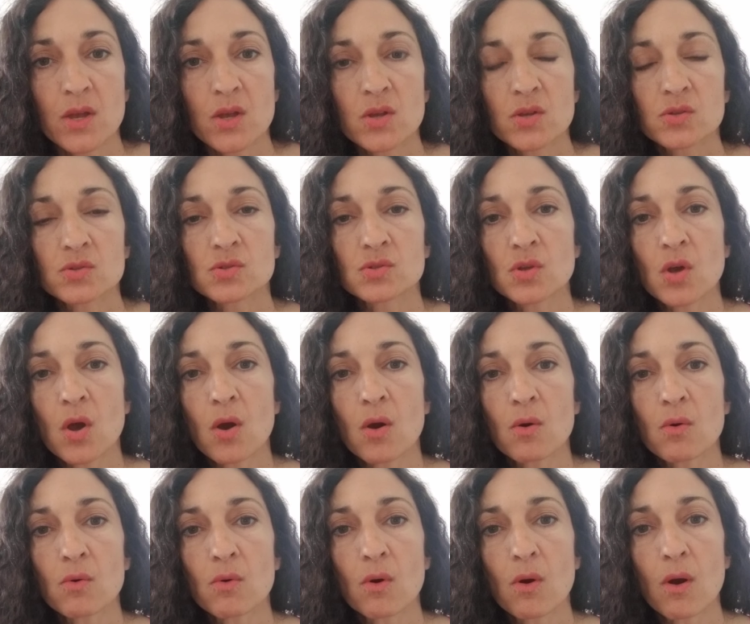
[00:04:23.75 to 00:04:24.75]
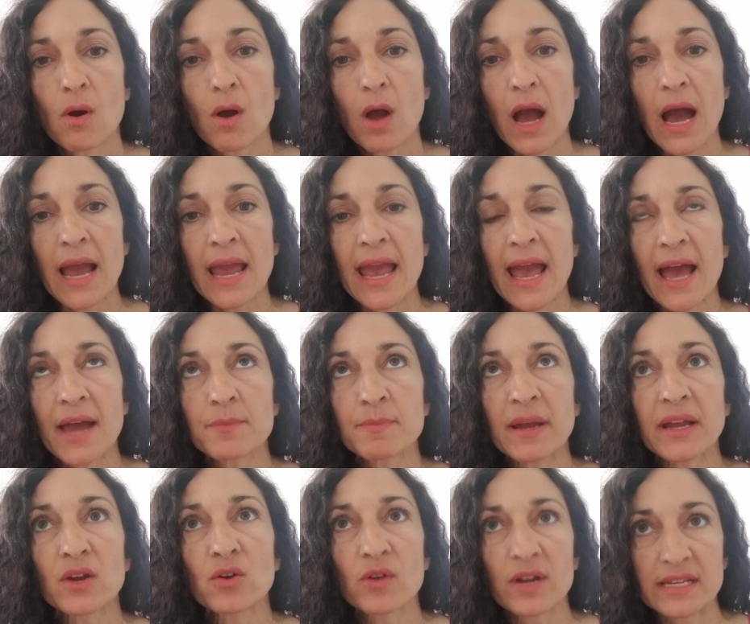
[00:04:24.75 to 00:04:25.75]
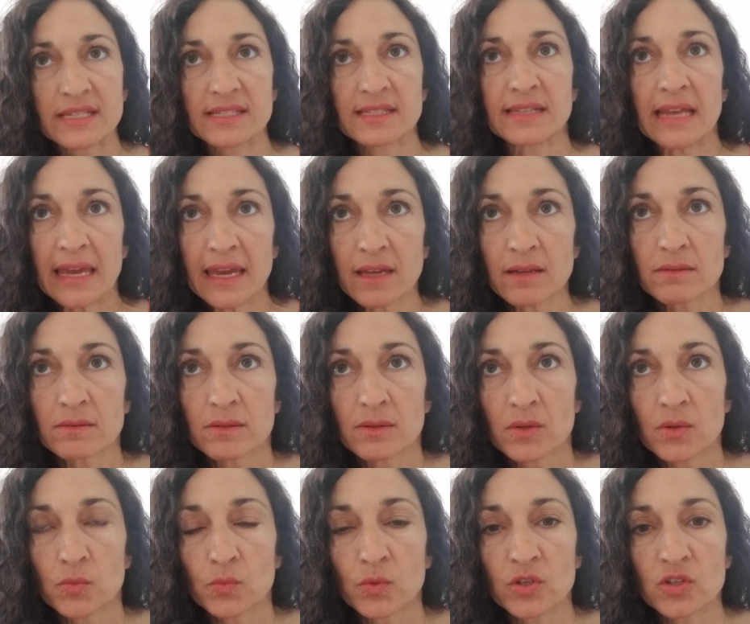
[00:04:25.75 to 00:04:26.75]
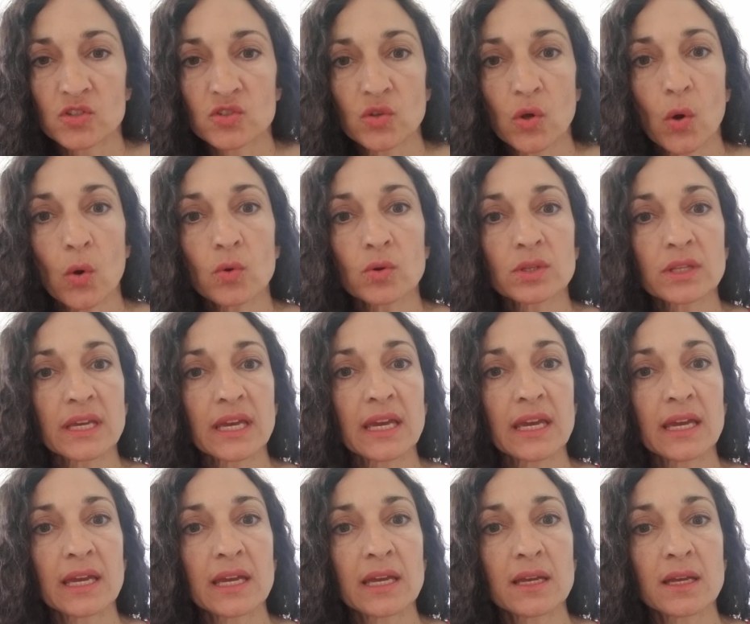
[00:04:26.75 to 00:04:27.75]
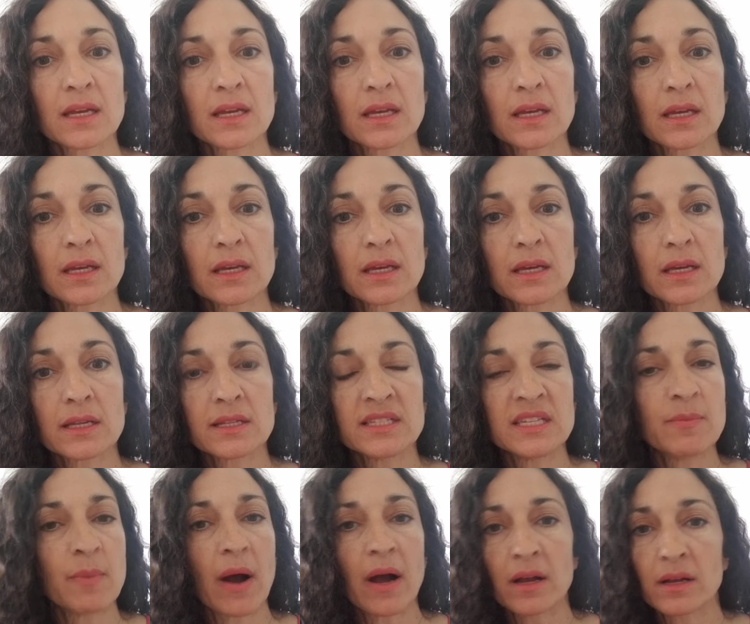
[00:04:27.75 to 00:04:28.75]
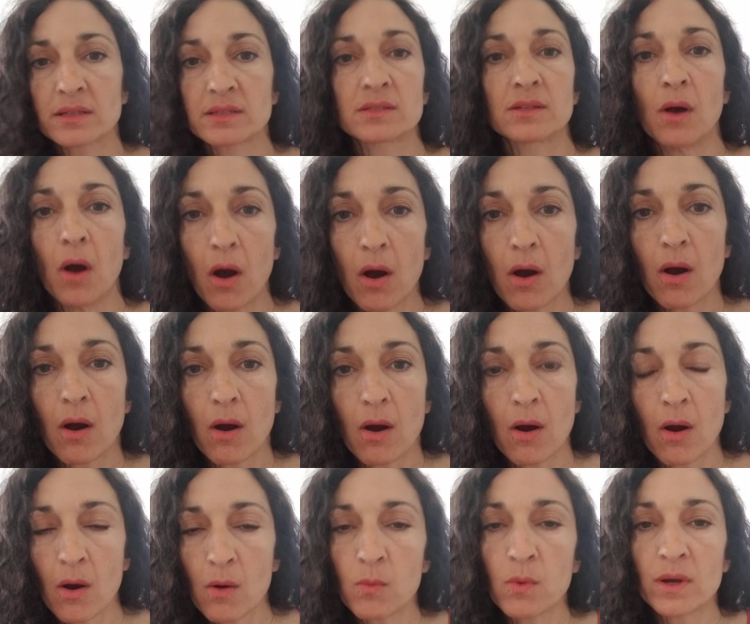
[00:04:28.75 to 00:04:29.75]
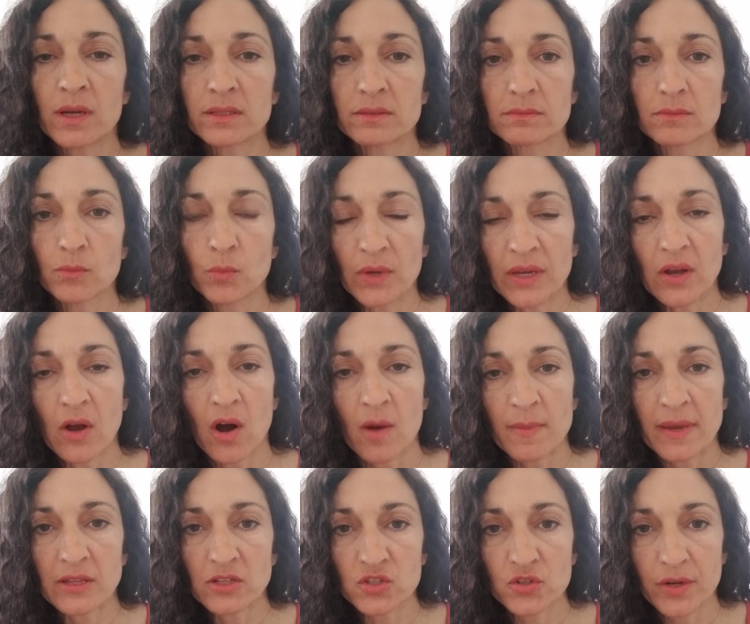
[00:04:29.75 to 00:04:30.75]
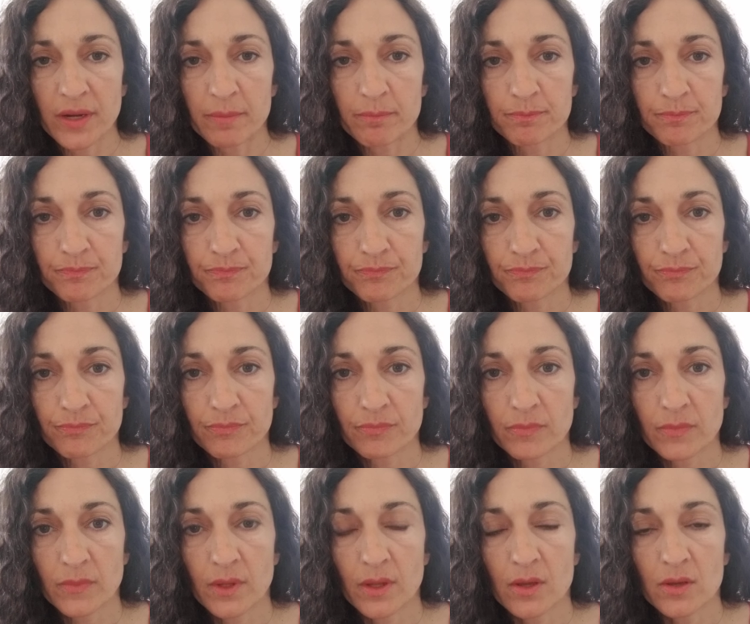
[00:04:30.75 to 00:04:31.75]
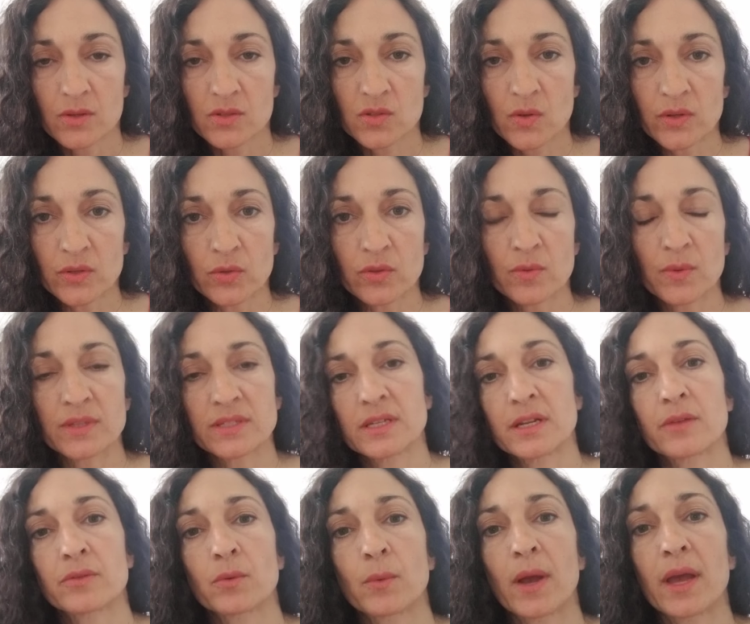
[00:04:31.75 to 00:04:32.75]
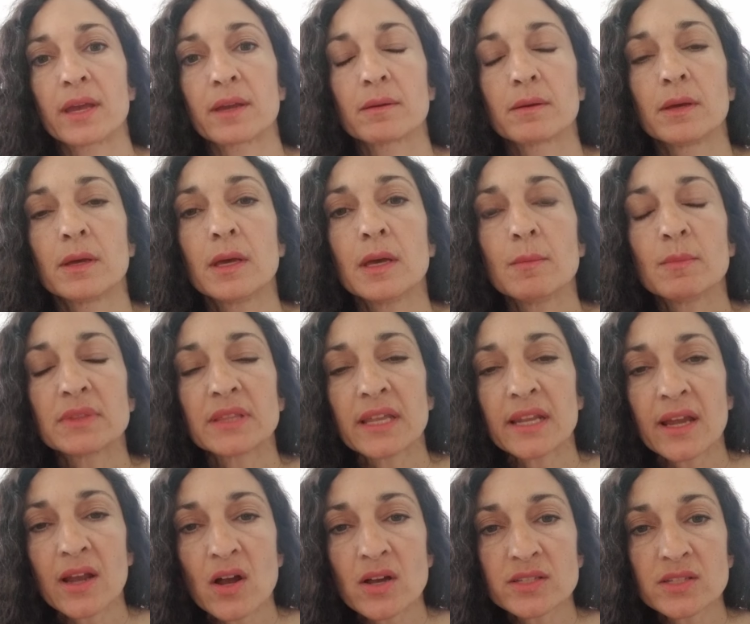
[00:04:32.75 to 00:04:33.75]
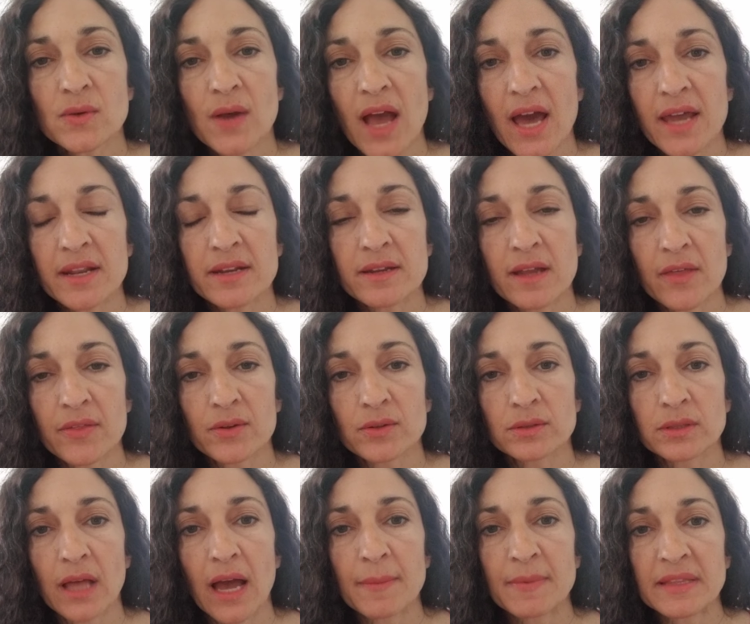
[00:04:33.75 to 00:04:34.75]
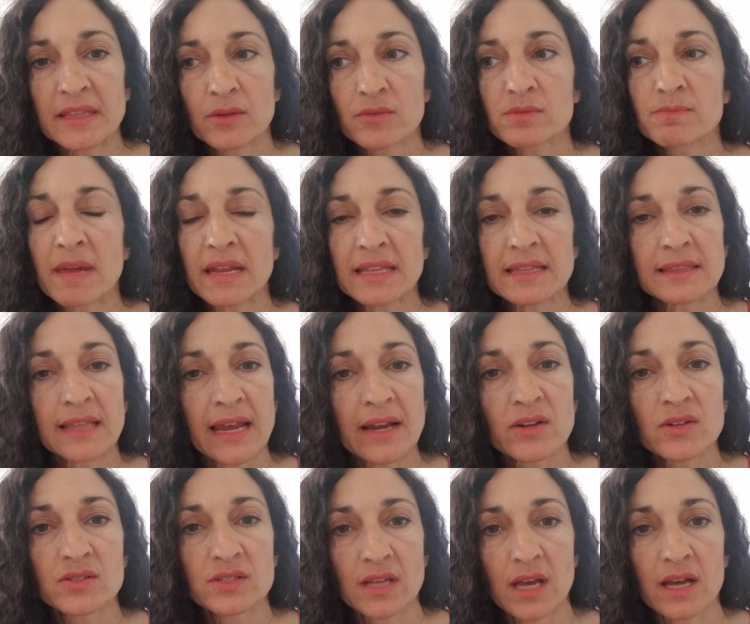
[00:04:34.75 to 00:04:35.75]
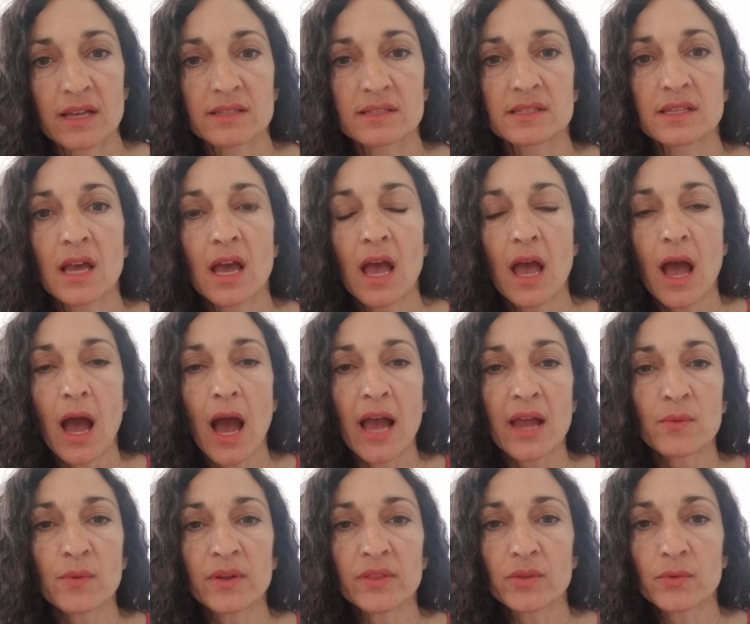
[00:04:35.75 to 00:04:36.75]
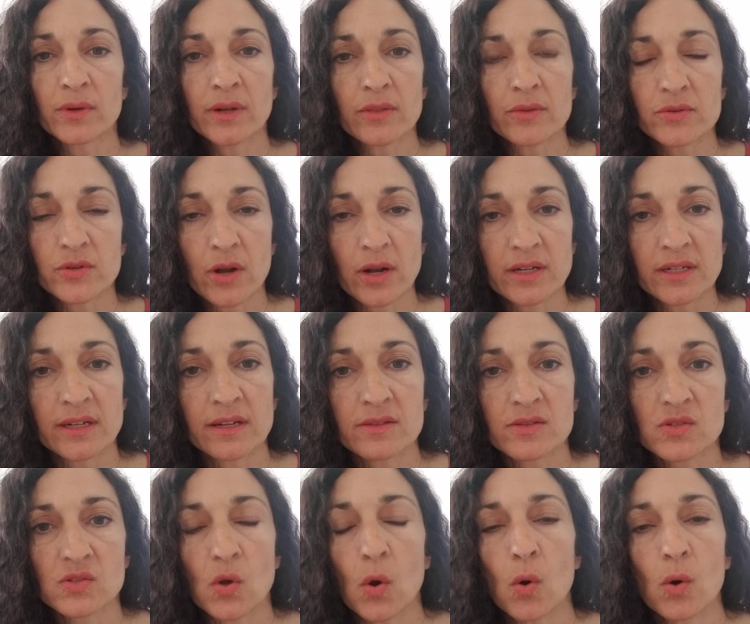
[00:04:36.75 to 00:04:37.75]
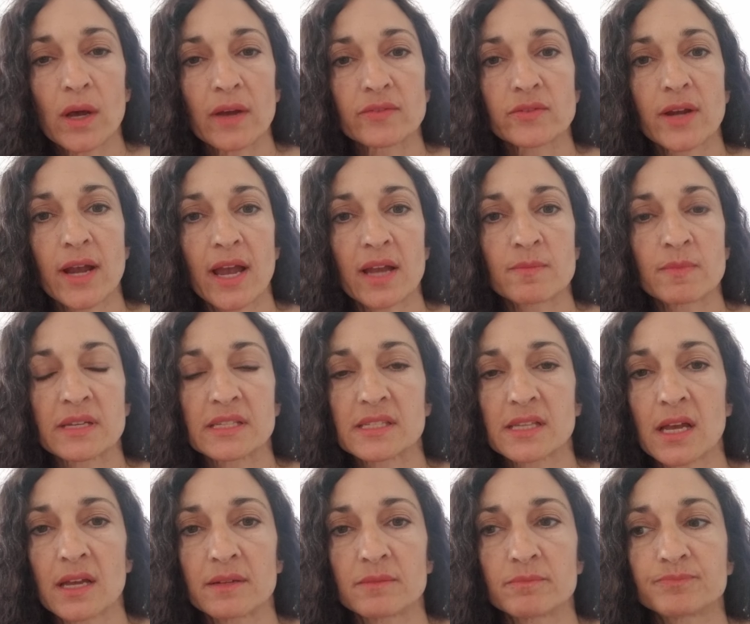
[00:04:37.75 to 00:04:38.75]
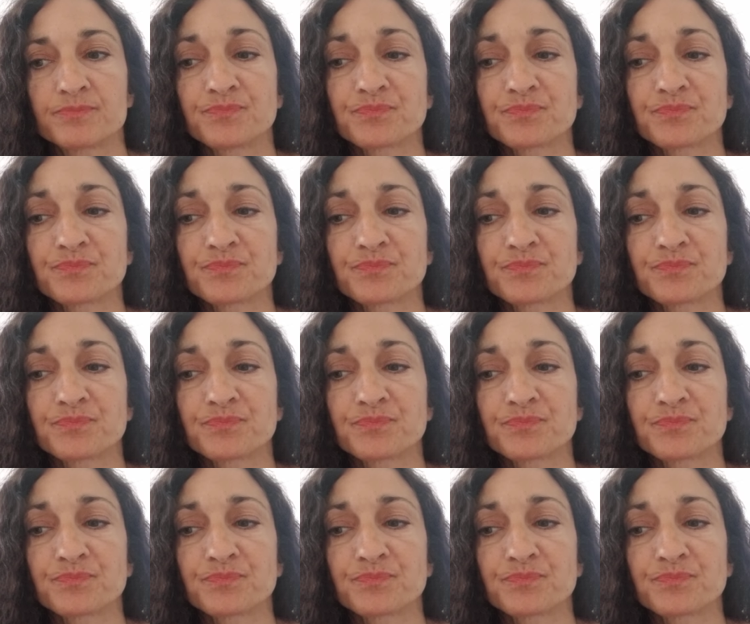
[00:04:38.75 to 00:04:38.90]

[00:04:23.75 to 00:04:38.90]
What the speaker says: So I had my gray state, which totally debunked all what we call mainstream. So I knew there was another way. Then I also had there was many layers to us. I went through another dark night of the soul after I had my son.